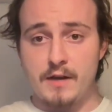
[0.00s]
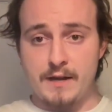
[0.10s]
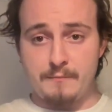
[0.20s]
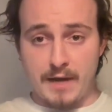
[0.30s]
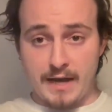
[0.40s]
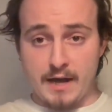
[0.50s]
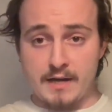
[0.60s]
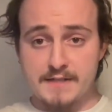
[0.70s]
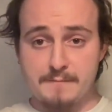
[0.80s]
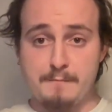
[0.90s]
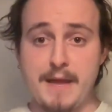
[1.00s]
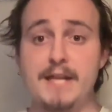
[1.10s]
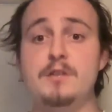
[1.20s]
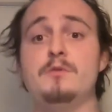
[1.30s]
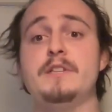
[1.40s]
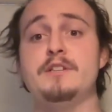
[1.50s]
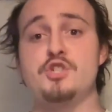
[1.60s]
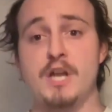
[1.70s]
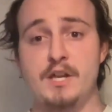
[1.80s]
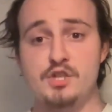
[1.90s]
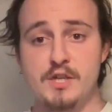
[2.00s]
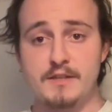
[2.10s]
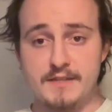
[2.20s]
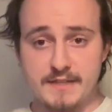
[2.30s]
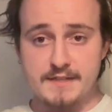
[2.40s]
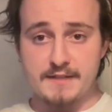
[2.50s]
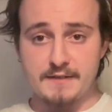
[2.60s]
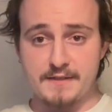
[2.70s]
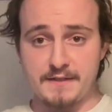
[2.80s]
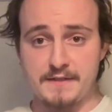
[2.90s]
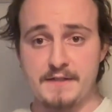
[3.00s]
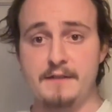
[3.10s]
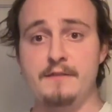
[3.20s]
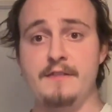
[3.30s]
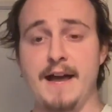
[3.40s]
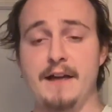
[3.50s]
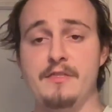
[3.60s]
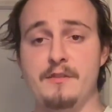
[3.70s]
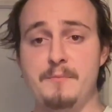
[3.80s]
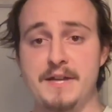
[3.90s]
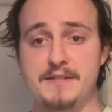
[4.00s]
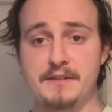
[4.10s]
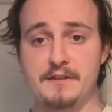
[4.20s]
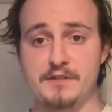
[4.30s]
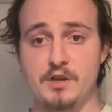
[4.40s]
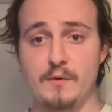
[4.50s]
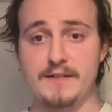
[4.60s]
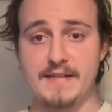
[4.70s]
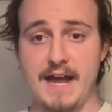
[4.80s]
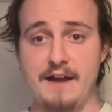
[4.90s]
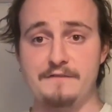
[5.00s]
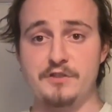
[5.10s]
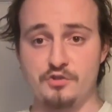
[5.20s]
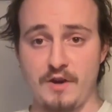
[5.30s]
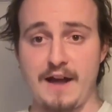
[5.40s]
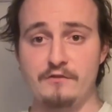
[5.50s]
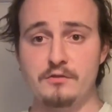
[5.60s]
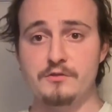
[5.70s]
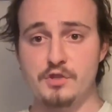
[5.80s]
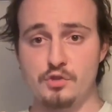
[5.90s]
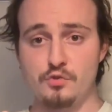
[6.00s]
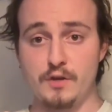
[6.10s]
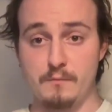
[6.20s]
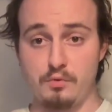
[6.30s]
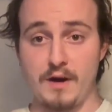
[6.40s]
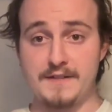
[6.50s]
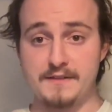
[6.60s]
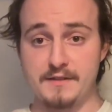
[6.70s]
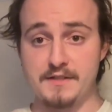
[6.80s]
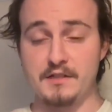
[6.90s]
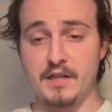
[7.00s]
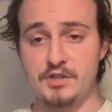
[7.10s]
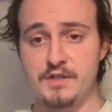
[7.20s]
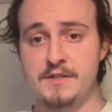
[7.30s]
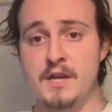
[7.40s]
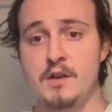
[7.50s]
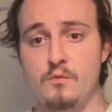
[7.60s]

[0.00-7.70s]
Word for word: and by us manually changing the distances that the piston is going to have to travel to compress these clutches,